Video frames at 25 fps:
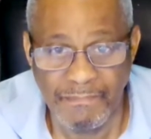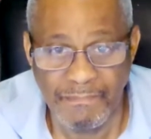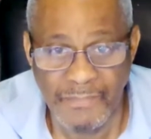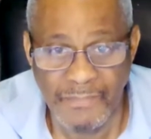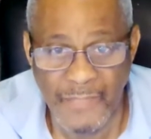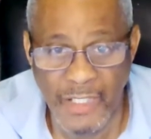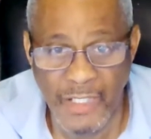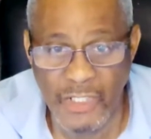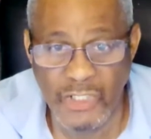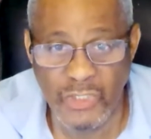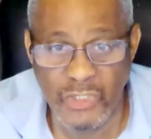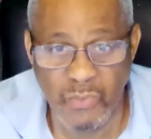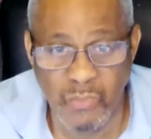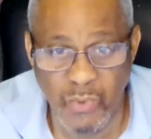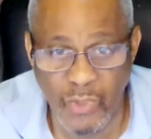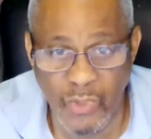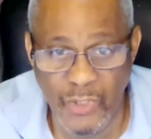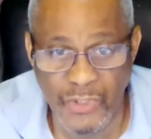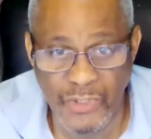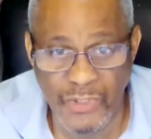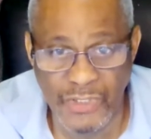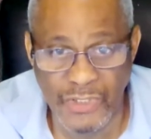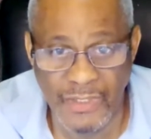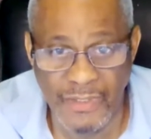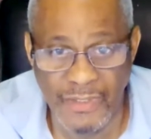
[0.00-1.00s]
It's
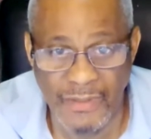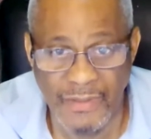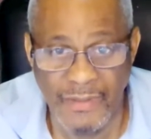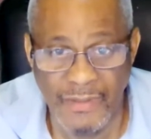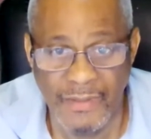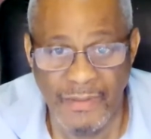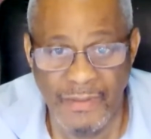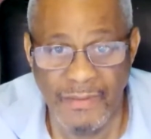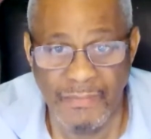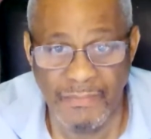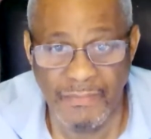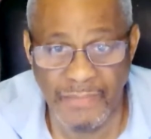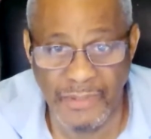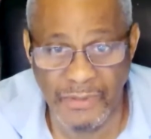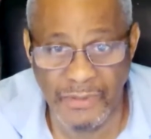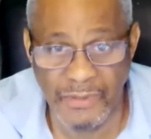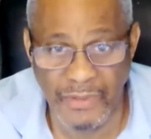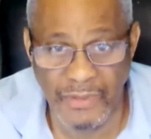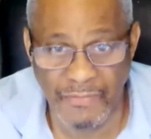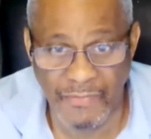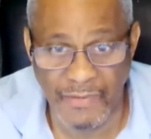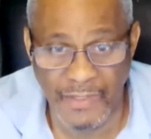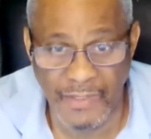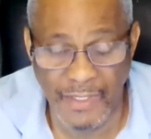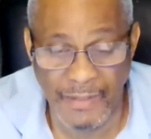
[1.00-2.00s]
worked
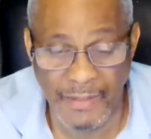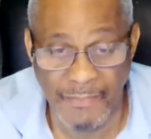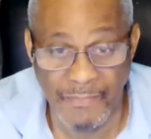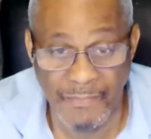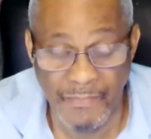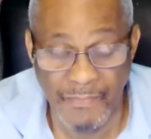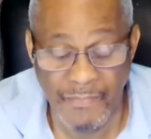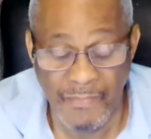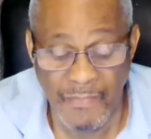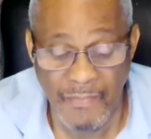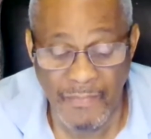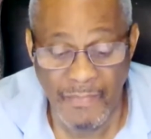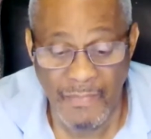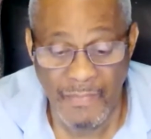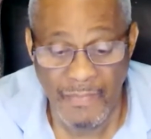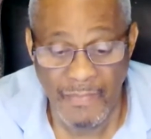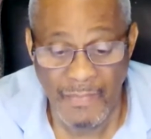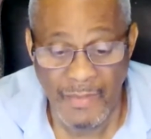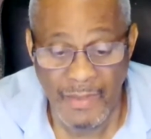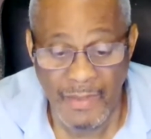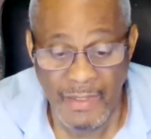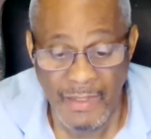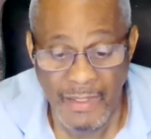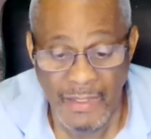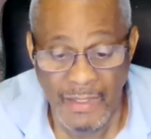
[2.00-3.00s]
beautifully.
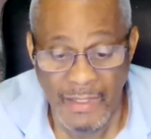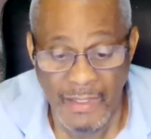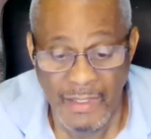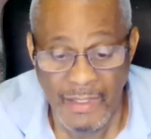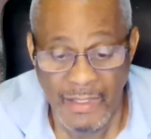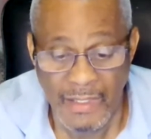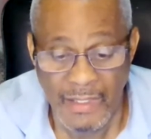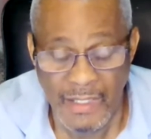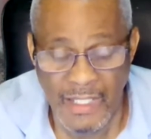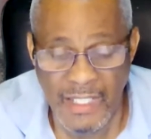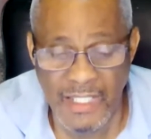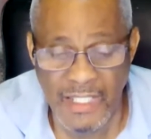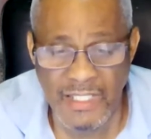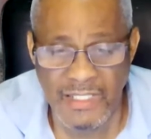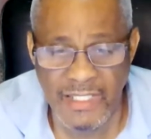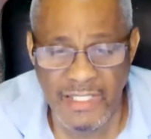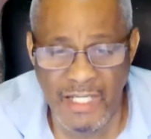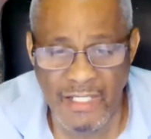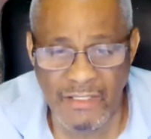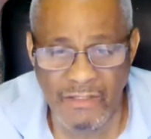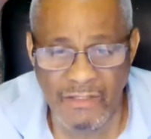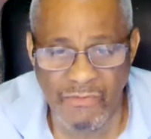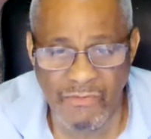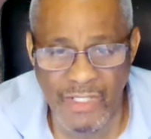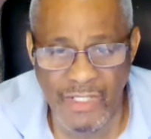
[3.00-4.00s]
He
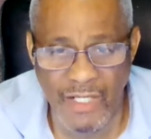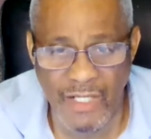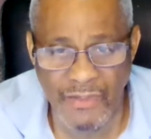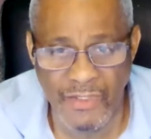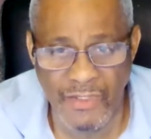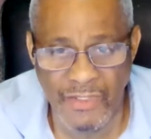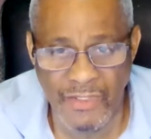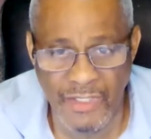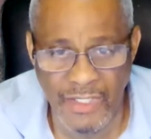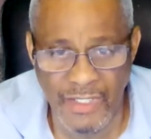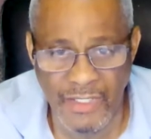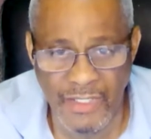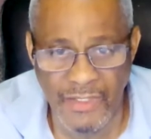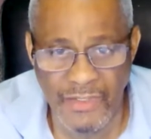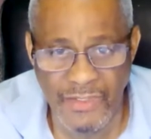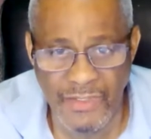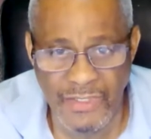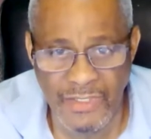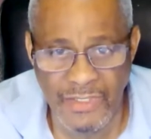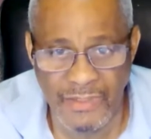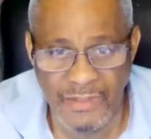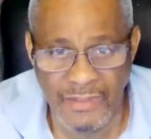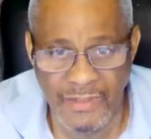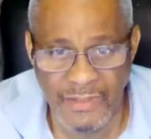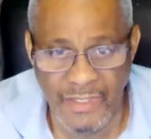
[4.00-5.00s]
said 300
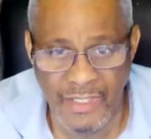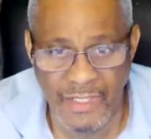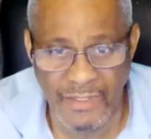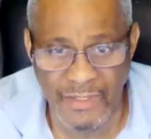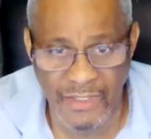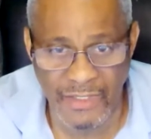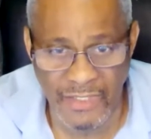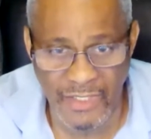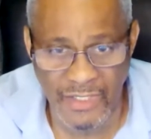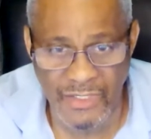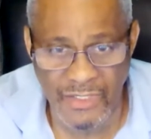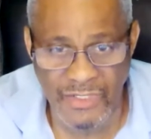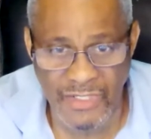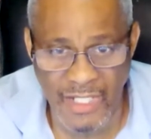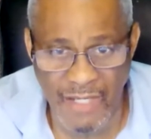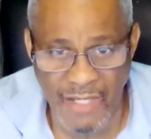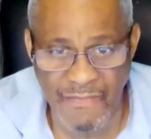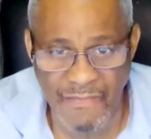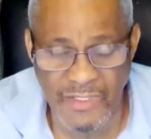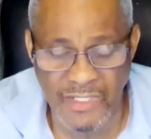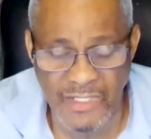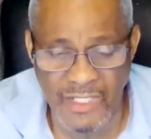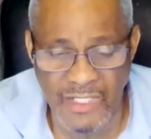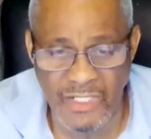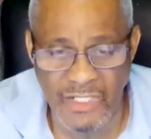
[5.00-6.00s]
years in the year
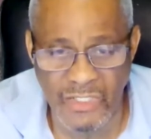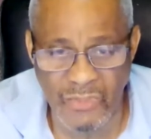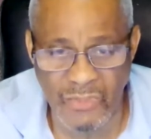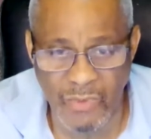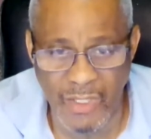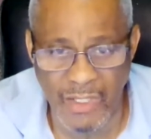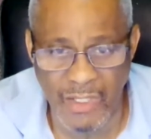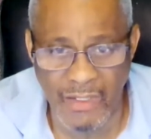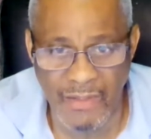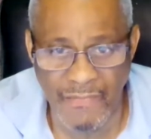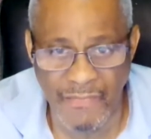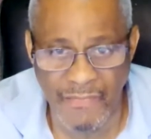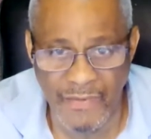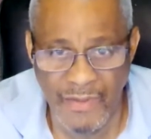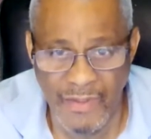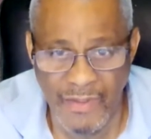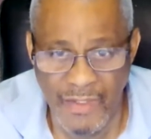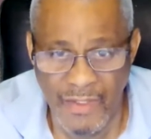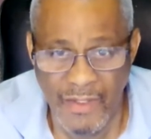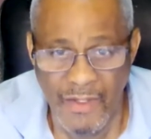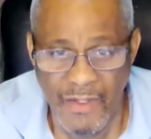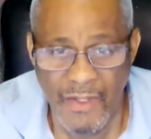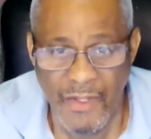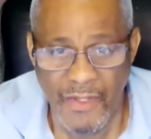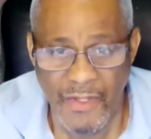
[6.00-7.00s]
1712.
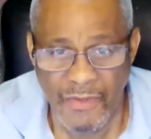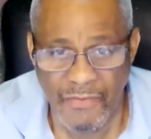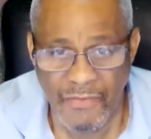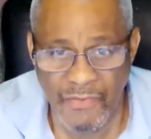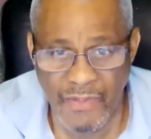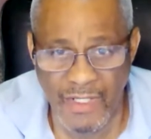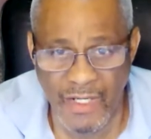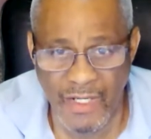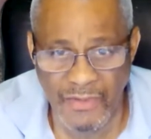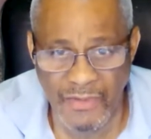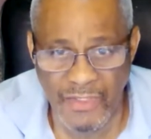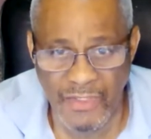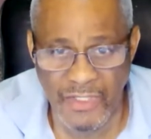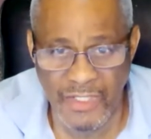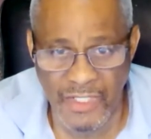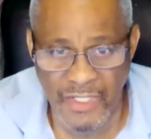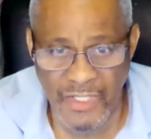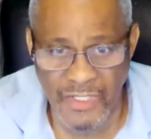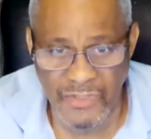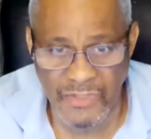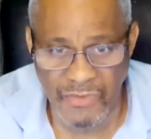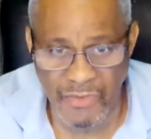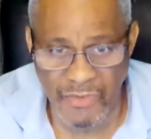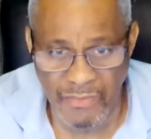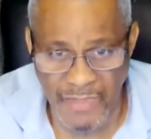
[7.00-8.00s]
300
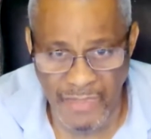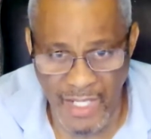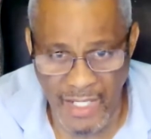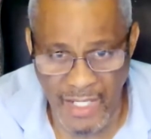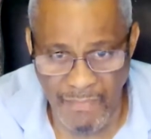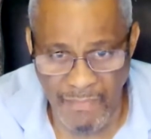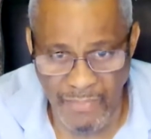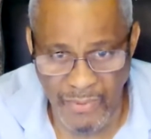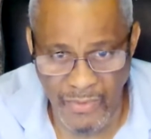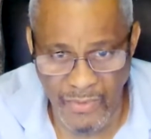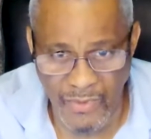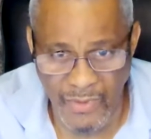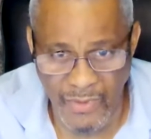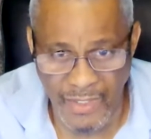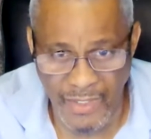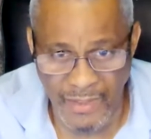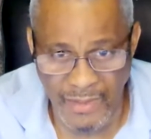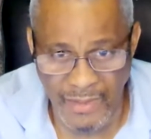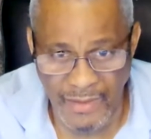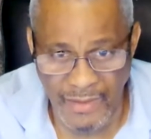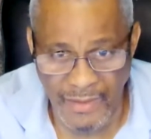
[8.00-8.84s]
years from that point